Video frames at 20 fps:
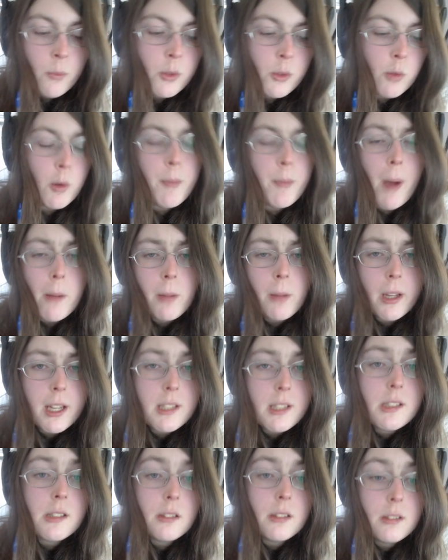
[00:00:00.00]

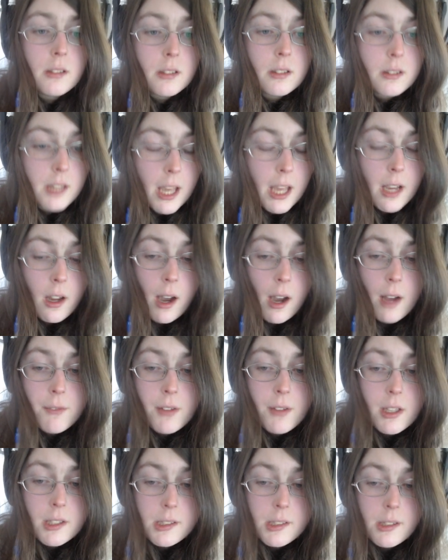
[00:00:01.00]
Republicans take
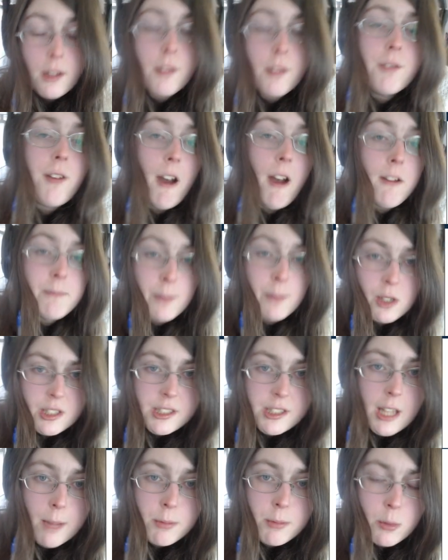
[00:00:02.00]
office, 5 more
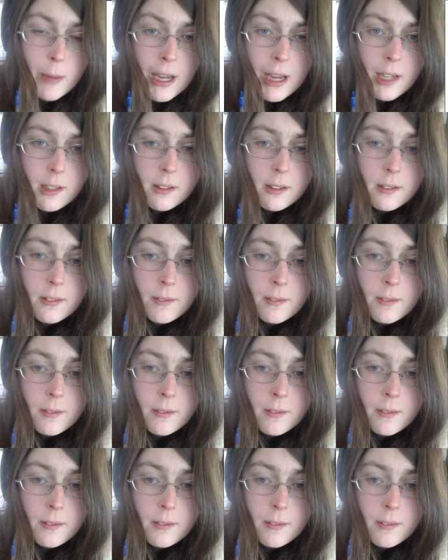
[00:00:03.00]
steps back.